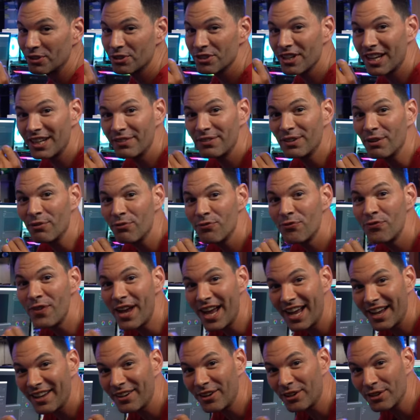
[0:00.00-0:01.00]
There's not even a
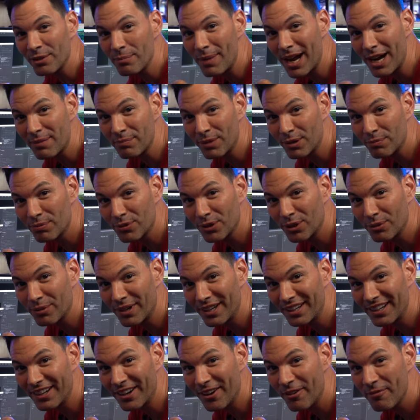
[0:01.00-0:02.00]
fan on the MacBook Pro
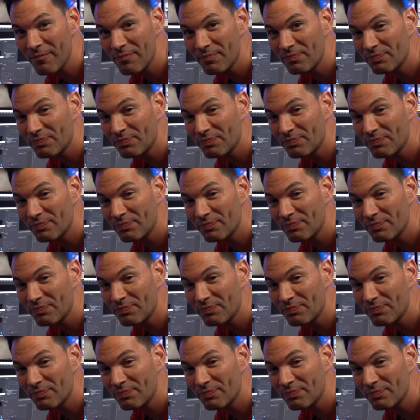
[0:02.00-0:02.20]
right now.